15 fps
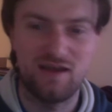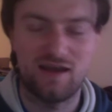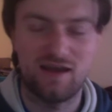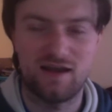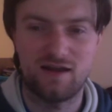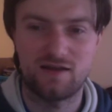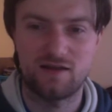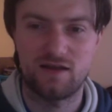
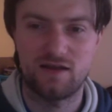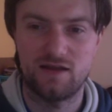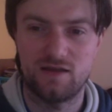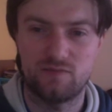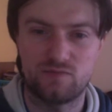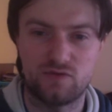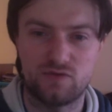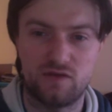are kind
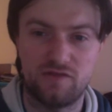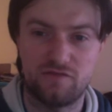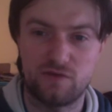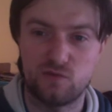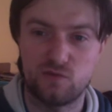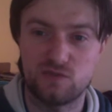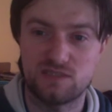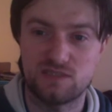of
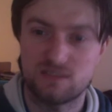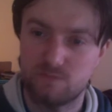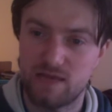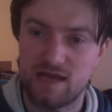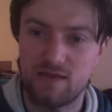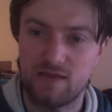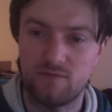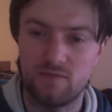prolific with
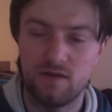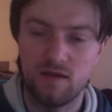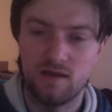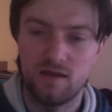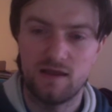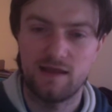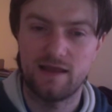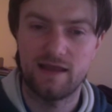spam
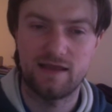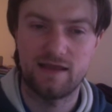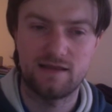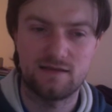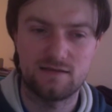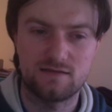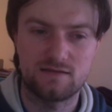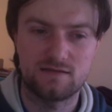
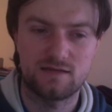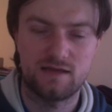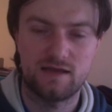and